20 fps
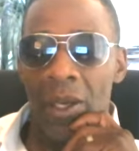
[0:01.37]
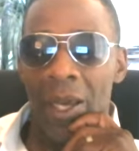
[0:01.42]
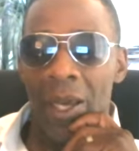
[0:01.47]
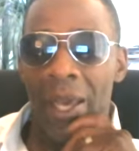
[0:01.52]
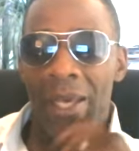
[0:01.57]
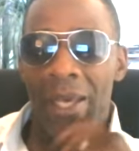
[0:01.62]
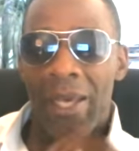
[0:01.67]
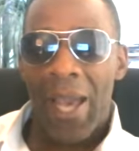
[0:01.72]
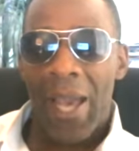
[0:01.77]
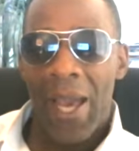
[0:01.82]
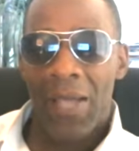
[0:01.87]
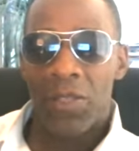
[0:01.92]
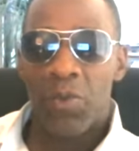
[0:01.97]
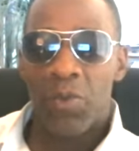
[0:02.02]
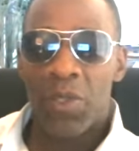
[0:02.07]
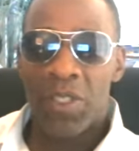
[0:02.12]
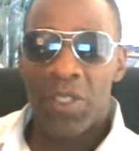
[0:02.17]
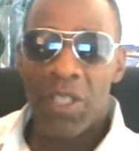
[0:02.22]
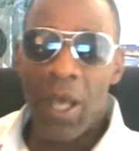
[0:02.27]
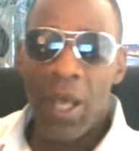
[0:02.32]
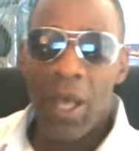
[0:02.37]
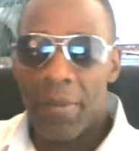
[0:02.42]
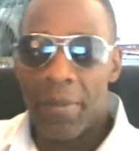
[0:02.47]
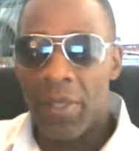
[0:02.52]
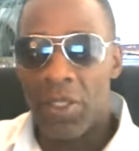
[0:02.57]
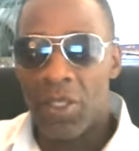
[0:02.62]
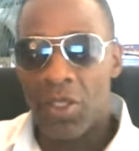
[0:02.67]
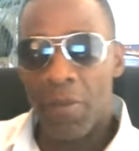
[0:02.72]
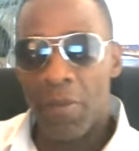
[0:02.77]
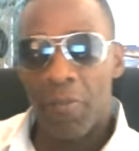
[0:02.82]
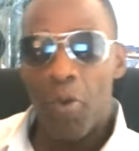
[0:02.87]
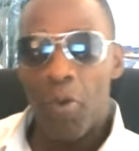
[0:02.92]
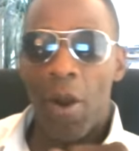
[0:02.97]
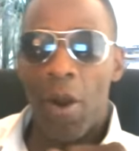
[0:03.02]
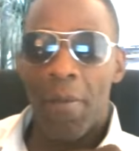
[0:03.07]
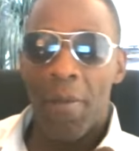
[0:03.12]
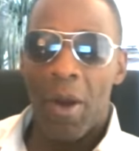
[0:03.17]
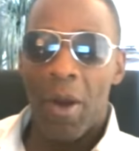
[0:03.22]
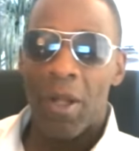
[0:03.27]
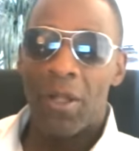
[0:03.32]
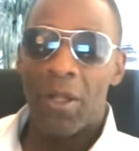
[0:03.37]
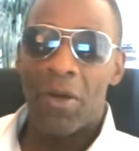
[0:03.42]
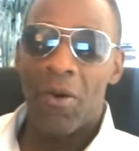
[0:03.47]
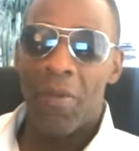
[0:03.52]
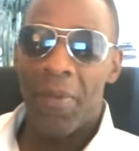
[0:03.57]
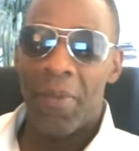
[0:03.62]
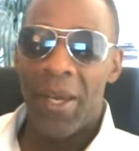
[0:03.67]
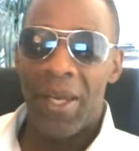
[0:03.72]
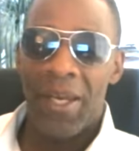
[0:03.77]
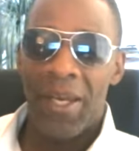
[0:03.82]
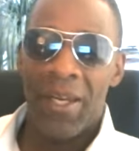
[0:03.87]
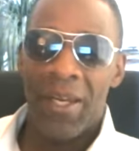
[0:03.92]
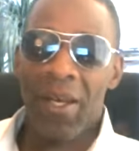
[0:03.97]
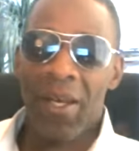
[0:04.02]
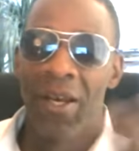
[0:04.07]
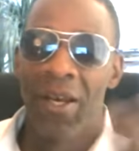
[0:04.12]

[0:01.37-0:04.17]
Hey guys, what's up? It's your boy Marlon O. Bennett.